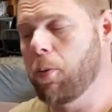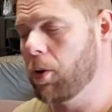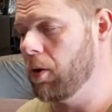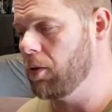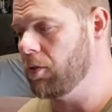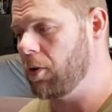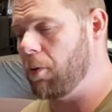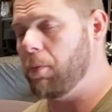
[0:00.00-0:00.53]
we're
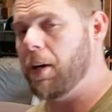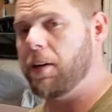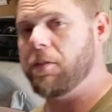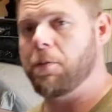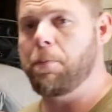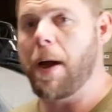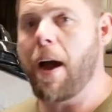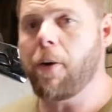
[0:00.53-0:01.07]
gonna start making
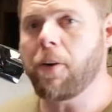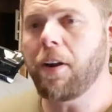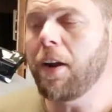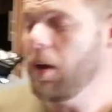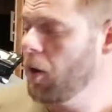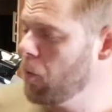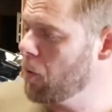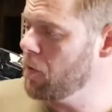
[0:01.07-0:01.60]
some power,
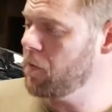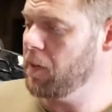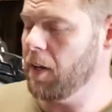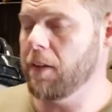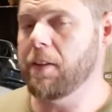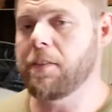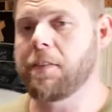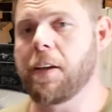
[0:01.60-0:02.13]
we're gonna see
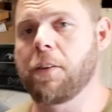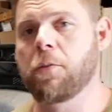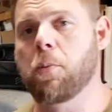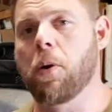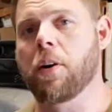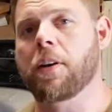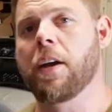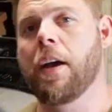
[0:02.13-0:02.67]
how these things
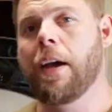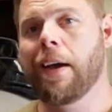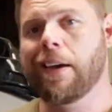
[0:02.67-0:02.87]
work.